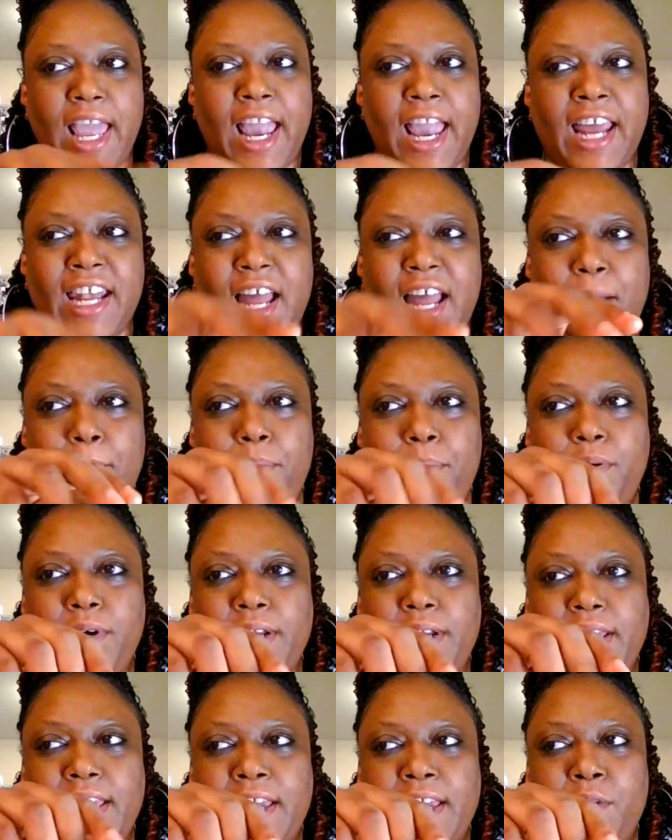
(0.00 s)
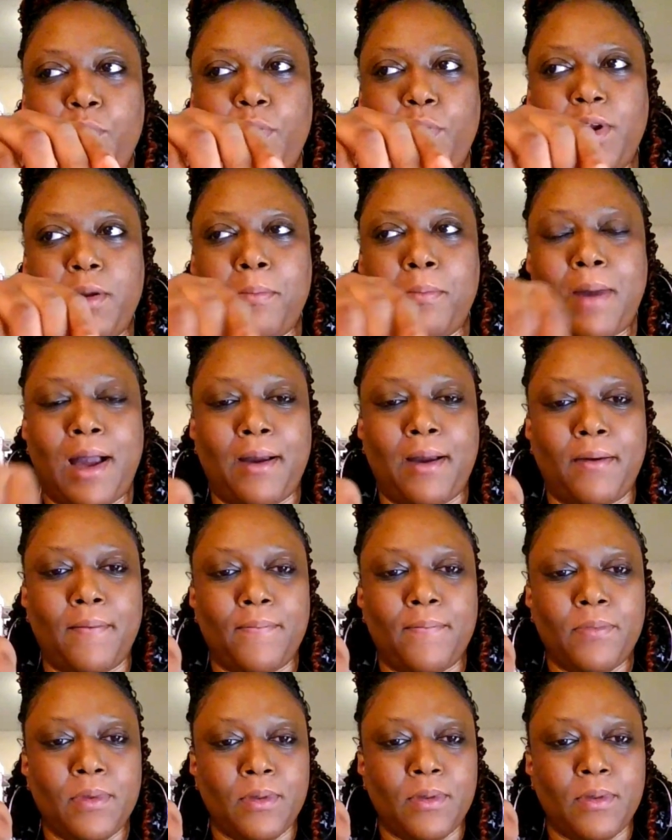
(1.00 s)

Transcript: and I put it in one of my